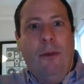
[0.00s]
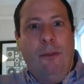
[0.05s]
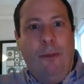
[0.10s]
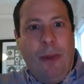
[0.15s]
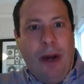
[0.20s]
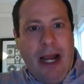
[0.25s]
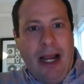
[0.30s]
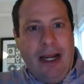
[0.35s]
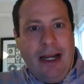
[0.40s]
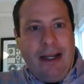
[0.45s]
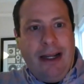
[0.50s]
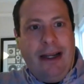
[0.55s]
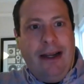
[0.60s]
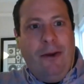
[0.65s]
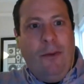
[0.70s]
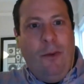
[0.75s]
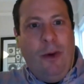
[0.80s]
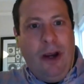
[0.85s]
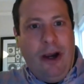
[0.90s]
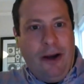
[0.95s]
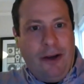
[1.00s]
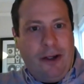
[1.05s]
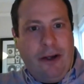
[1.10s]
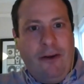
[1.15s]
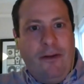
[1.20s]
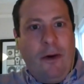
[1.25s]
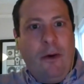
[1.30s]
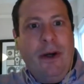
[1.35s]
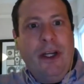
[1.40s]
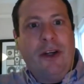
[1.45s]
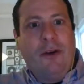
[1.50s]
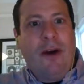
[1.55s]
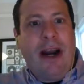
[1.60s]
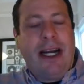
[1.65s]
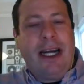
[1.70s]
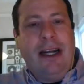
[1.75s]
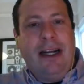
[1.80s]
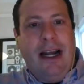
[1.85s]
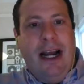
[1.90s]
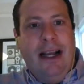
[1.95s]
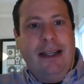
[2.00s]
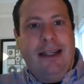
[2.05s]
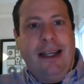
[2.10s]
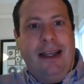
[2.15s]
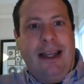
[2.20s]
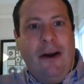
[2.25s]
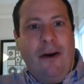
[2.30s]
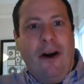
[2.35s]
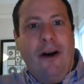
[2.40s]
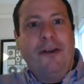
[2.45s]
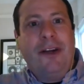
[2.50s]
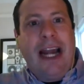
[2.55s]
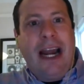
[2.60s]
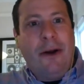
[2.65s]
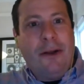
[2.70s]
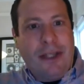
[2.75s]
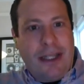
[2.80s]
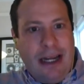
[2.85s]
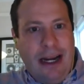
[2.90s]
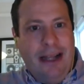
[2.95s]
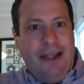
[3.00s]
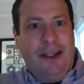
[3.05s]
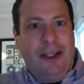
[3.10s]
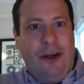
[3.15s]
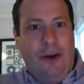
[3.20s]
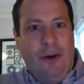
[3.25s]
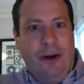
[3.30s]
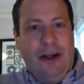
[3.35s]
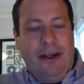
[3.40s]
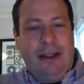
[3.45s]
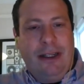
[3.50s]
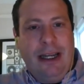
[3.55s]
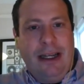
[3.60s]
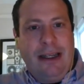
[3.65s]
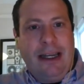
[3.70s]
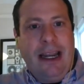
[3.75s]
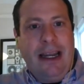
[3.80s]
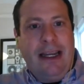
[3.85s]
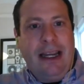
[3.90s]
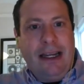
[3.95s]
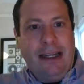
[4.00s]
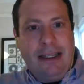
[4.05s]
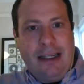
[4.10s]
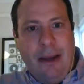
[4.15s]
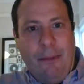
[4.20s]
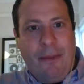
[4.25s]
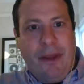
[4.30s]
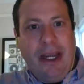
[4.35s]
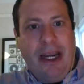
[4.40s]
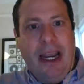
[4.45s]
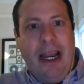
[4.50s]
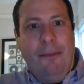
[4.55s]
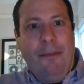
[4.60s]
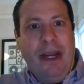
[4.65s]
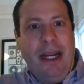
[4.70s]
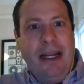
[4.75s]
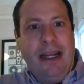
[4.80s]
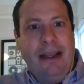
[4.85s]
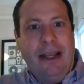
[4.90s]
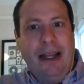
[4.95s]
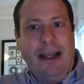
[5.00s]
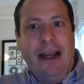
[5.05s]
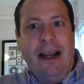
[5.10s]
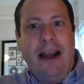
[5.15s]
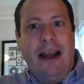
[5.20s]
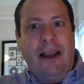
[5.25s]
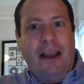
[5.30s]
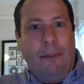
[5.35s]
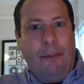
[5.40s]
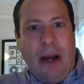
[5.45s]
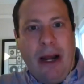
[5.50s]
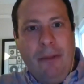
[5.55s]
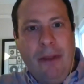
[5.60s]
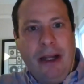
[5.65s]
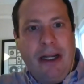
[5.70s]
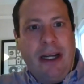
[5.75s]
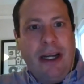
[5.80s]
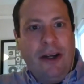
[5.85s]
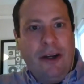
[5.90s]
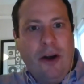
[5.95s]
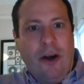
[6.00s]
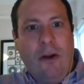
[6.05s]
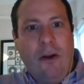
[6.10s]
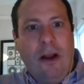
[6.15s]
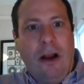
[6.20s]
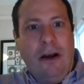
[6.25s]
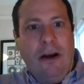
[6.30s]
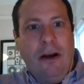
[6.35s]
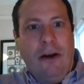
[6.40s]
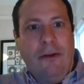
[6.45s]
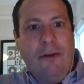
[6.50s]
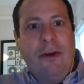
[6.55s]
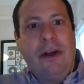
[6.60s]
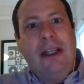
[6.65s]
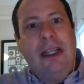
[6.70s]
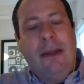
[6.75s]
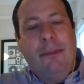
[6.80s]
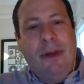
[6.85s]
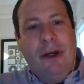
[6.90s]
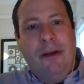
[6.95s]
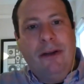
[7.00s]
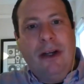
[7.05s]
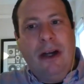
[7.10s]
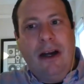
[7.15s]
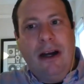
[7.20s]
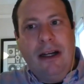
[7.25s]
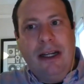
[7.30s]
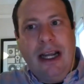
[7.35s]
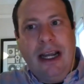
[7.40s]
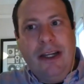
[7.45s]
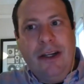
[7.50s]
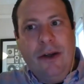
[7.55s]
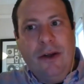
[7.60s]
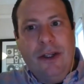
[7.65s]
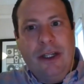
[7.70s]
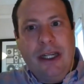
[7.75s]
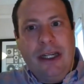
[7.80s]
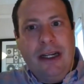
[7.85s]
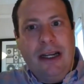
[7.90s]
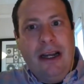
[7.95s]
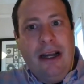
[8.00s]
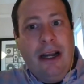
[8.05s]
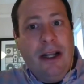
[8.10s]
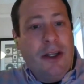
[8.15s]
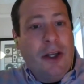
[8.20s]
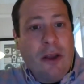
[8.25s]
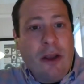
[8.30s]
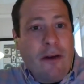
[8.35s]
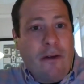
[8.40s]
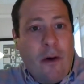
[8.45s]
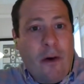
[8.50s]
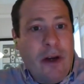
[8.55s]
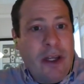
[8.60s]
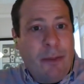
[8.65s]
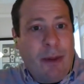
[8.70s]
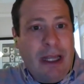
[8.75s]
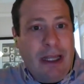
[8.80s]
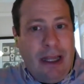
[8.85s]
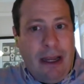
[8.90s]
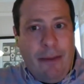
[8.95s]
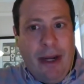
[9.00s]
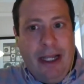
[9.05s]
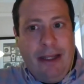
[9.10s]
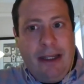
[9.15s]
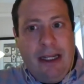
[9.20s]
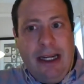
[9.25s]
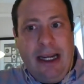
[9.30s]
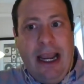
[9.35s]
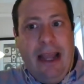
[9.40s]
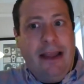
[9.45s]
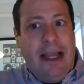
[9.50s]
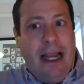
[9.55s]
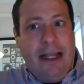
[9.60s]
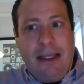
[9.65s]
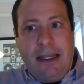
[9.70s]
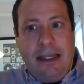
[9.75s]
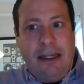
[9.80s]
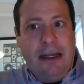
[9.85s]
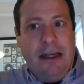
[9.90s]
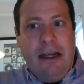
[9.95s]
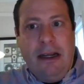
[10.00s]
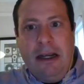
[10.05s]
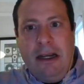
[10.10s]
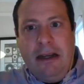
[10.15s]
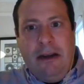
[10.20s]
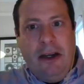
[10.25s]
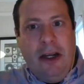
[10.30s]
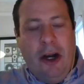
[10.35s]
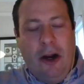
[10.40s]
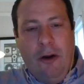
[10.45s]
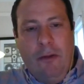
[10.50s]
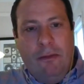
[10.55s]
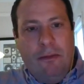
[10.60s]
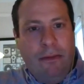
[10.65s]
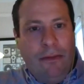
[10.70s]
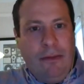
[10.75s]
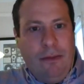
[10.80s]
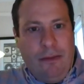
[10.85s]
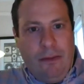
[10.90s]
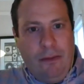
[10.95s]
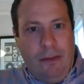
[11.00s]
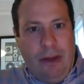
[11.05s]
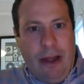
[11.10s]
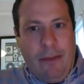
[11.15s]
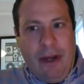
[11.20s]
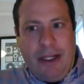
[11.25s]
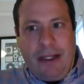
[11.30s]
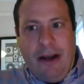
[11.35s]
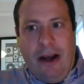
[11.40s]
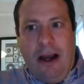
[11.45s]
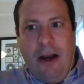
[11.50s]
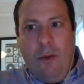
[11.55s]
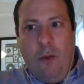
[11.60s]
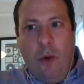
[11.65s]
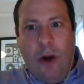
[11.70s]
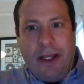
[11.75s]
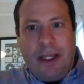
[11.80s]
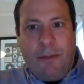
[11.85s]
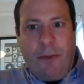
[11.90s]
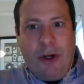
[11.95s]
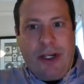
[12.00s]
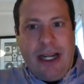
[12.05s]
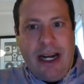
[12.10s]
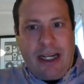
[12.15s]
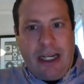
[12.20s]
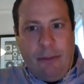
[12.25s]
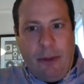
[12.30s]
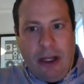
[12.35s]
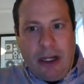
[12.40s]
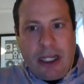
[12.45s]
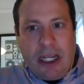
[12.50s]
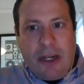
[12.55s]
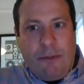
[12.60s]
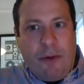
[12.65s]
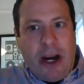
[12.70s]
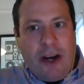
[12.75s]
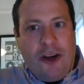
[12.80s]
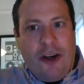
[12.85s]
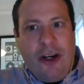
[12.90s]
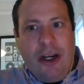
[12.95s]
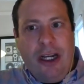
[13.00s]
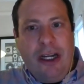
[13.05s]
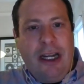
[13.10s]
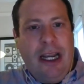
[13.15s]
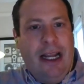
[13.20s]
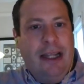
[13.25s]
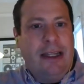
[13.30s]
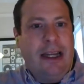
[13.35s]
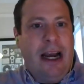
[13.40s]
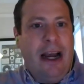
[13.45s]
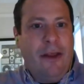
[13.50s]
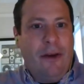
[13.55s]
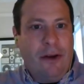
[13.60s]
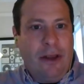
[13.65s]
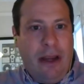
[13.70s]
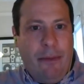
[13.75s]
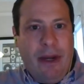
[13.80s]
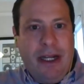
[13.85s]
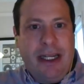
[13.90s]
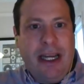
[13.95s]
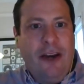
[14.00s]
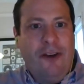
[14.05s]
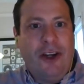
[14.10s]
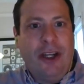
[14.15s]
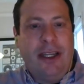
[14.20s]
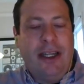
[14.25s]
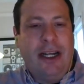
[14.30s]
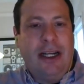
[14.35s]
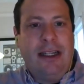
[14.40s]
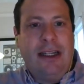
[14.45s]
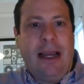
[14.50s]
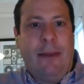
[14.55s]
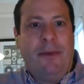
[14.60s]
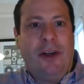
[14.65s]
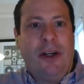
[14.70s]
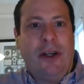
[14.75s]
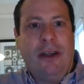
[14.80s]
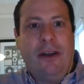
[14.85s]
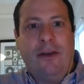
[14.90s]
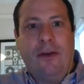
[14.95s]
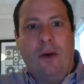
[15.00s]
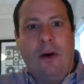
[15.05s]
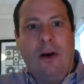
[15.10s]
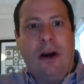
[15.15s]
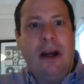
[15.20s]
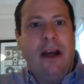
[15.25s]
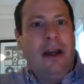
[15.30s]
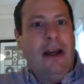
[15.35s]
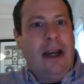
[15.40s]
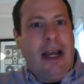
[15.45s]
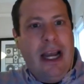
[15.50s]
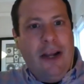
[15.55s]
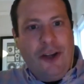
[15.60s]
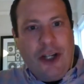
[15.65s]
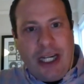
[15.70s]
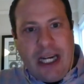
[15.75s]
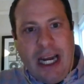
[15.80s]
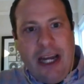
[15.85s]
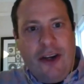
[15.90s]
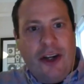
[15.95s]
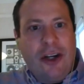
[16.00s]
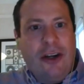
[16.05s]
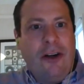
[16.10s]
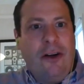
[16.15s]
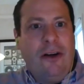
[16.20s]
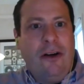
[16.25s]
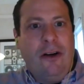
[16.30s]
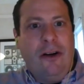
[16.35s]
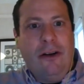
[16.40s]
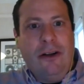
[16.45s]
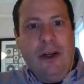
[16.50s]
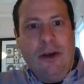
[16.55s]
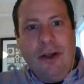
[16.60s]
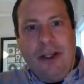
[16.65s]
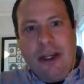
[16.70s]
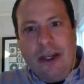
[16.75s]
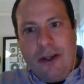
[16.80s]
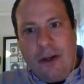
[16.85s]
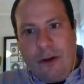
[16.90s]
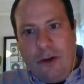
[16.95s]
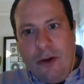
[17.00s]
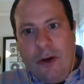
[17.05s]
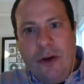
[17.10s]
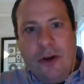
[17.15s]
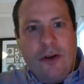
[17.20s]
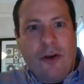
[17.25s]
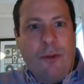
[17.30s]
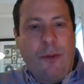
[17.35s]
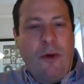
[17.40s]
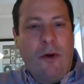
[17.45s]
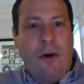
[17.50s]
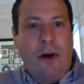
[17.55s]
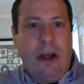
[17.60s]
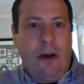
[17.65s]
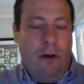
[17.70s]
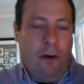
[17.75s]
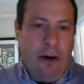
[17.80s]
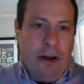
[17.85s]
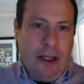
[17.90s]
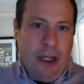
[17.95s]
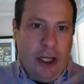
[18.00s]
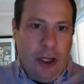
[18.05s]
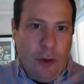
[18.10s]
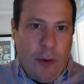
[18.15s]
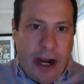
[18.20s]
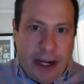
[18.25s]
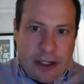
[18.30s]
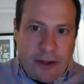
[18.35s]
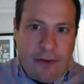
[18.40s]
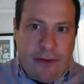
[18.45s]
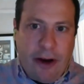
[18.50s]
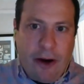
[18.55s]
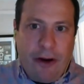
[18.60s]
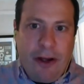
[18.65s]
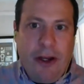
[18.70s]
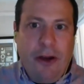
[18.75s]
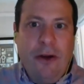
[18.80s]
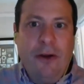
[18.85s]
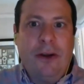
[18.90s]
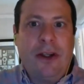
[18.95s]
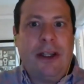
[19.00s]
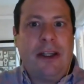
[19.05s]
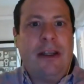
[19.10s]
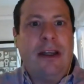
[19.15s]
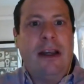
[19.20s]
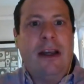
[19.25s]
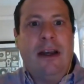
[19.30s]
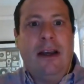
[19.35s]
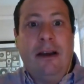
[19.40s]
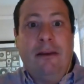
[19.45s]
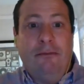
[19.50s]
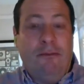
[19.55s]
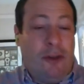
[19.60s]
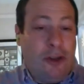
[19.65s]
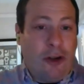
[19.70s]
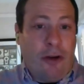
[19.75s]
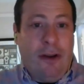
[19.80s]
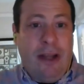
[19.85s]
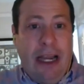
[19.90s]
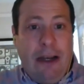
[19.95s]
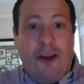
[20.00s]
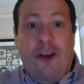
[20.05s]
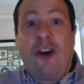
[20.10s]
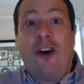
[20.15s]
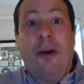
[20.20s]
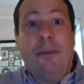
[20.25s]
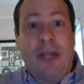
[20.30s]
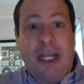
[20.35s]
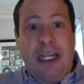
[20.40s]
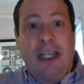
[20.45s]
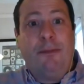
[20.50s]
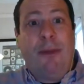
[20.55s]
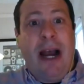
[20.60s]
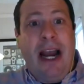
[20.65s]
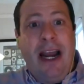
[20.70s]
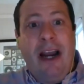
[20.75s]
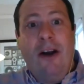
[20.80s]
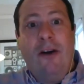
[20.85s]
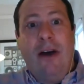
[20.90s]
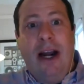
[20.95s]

but we also have always recognized that there are downsides to it, to taking something and meaning that the public can no longer freely build on and use it. And so there have always been limits. And again, that's, you know, limits on what's protectable expression. It's other limitations and exceptions for educational uses or news reporting or in the US fair use that terms expire,